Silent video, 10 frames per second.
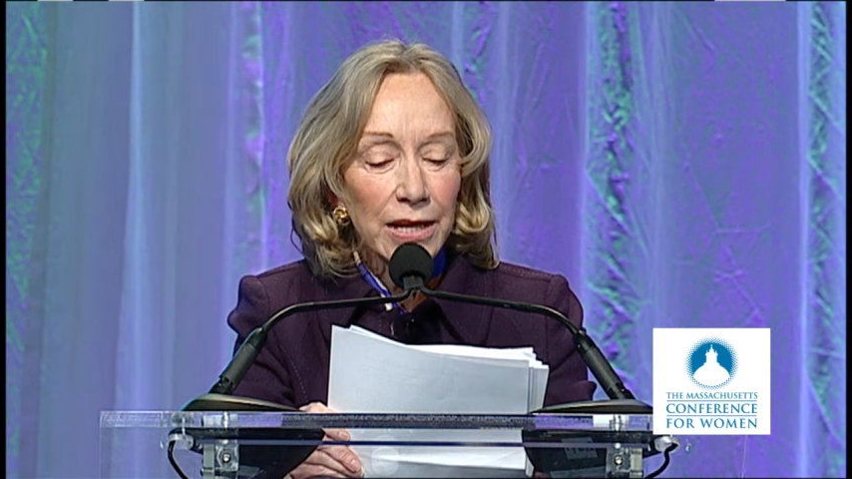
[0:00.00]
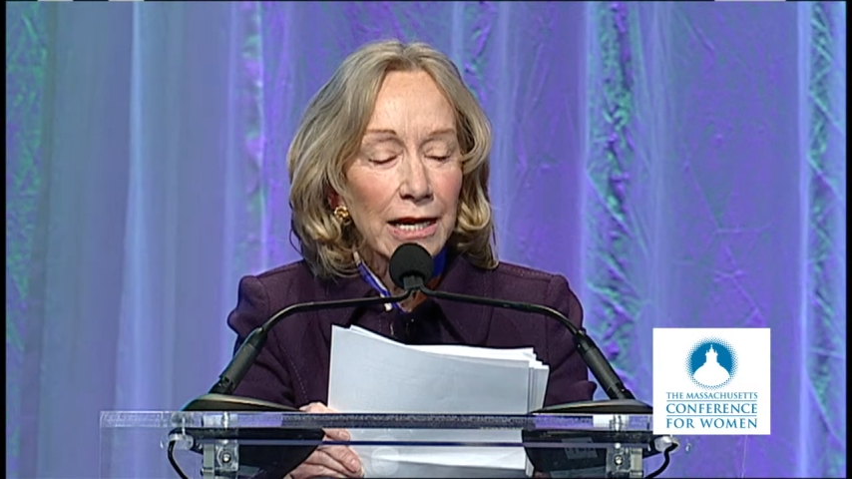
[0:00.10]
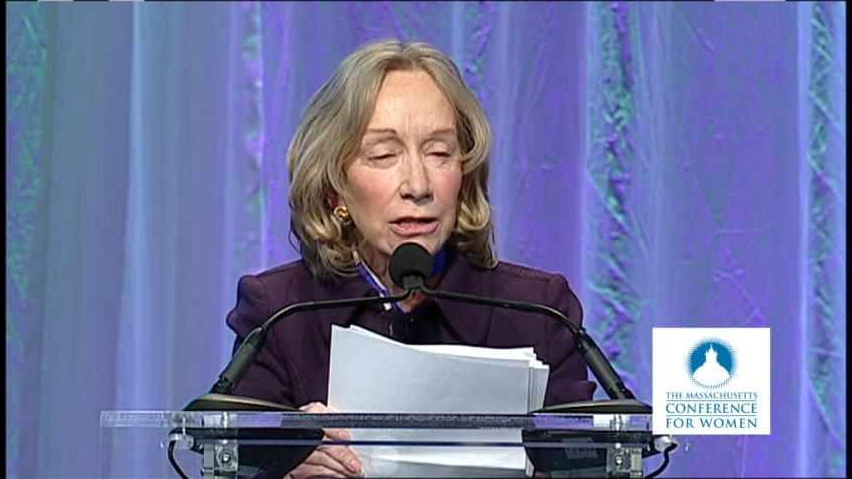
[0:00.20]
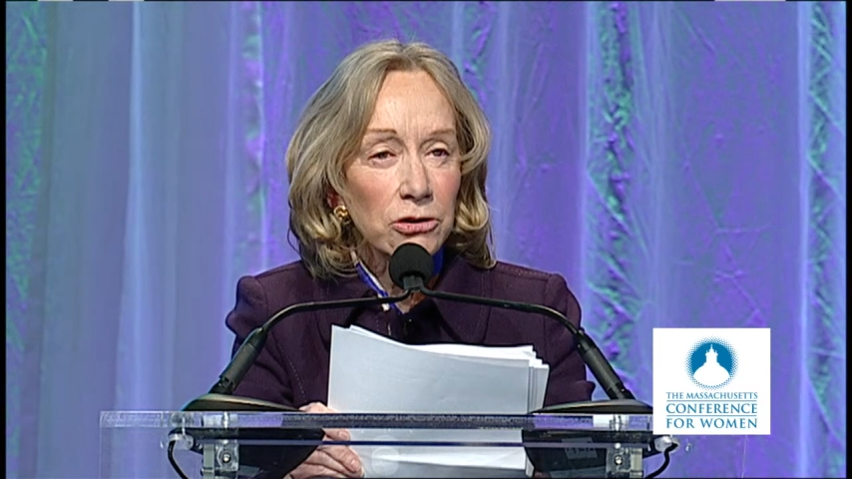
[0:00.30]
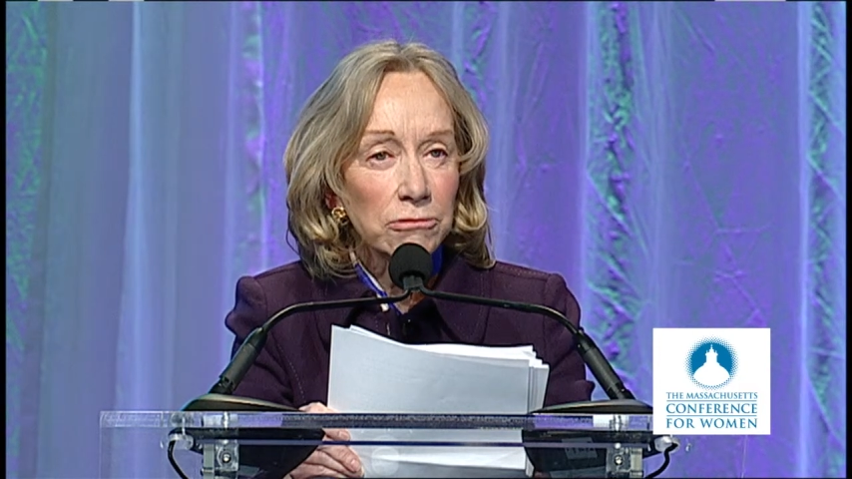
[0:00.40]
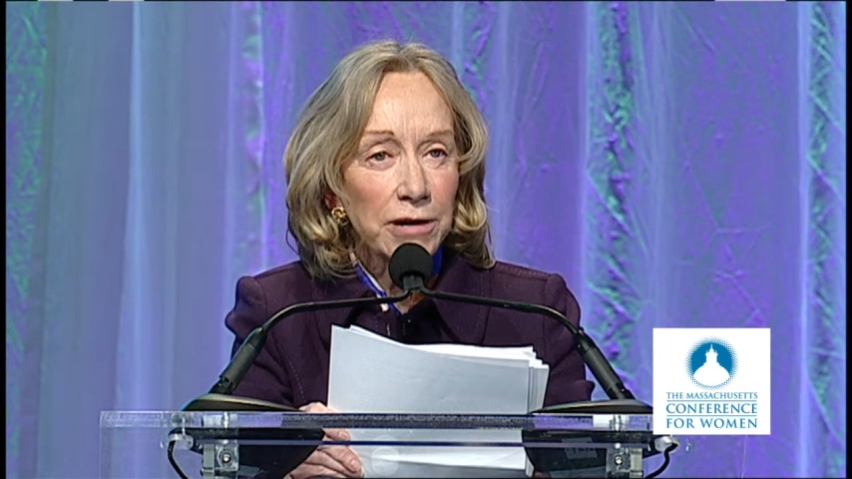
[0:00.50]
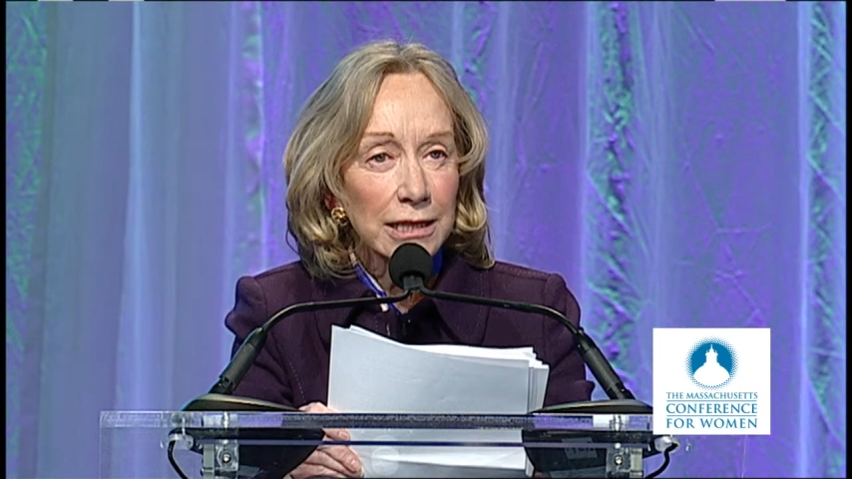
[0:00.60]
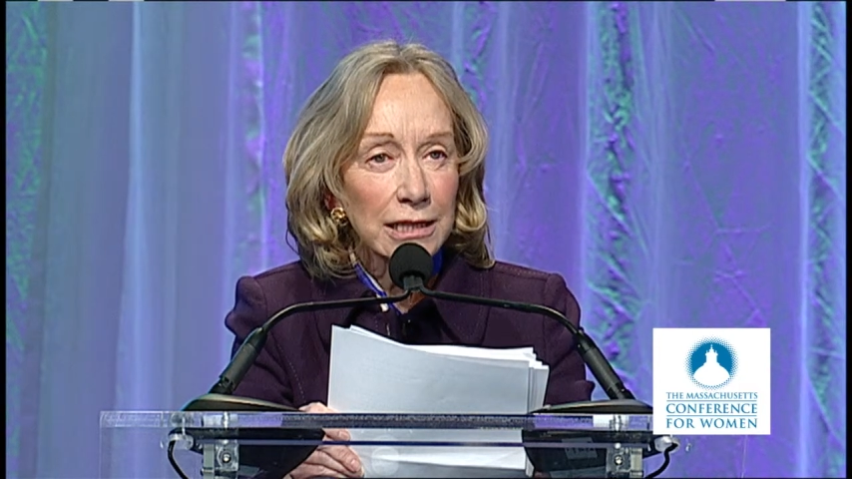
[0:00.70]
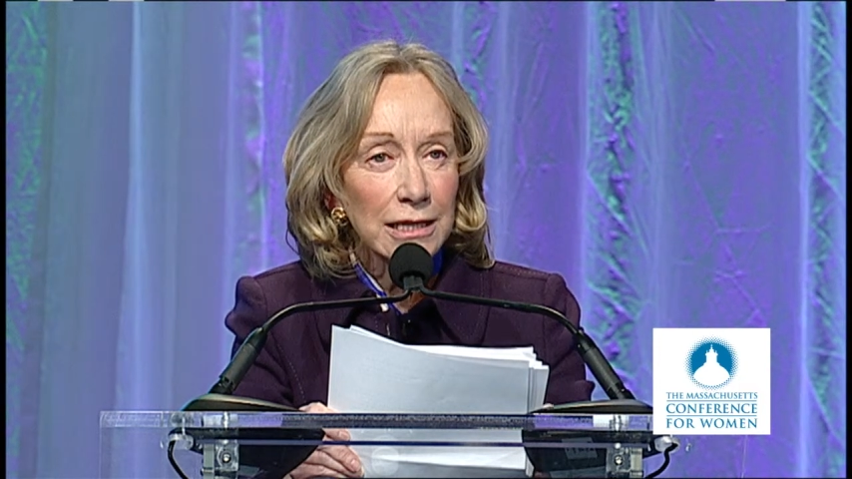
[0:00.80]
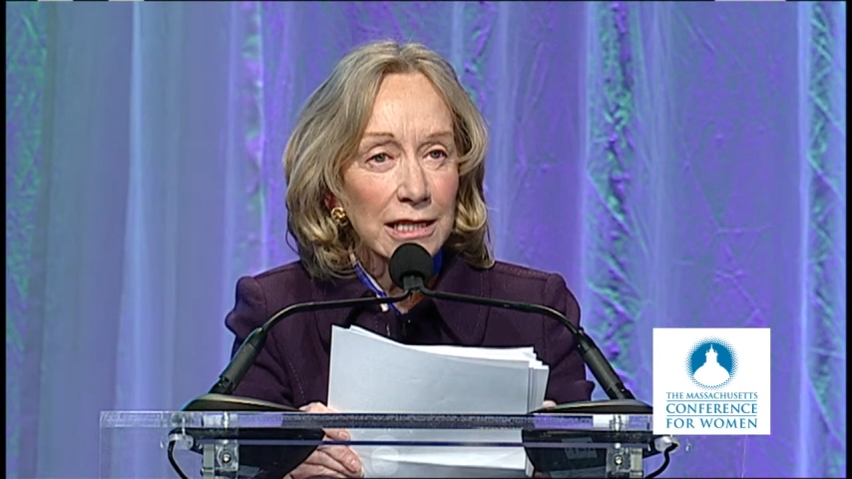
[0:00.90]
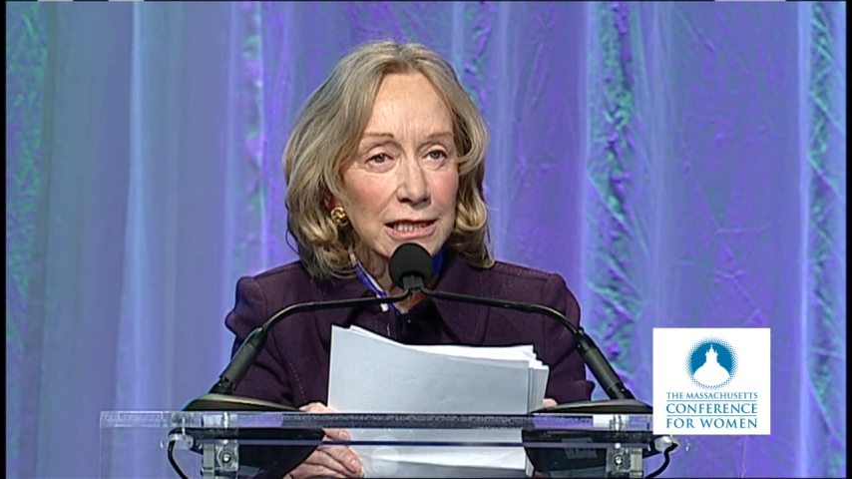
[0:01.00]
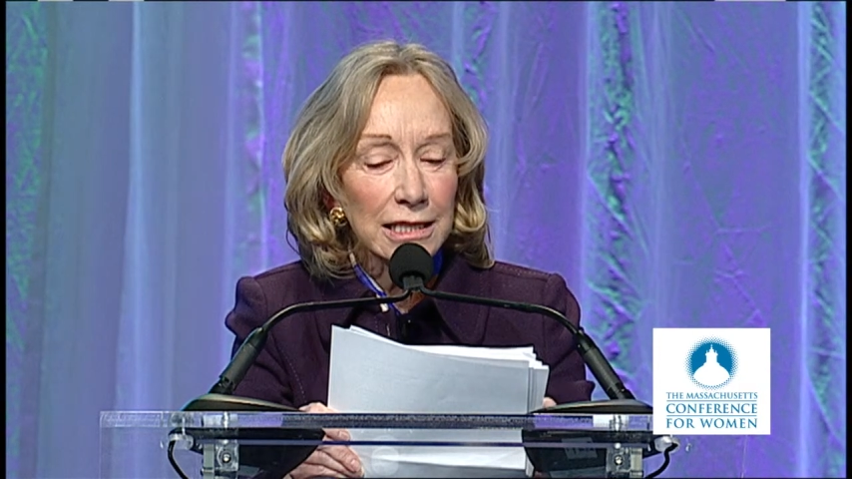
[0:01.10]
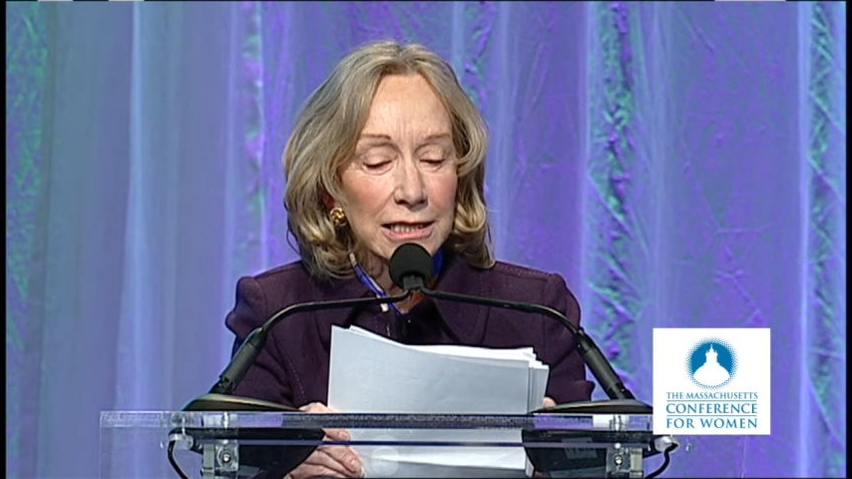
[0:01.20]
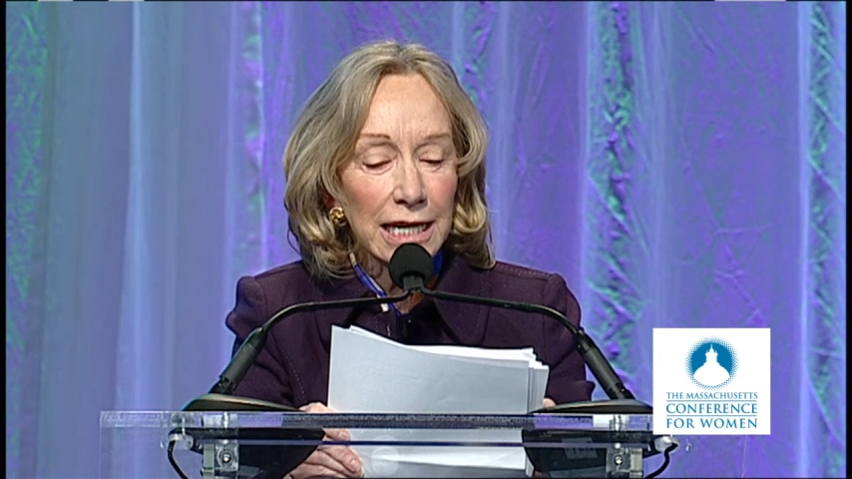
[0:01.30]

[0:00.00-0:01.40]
Eleanor recognized that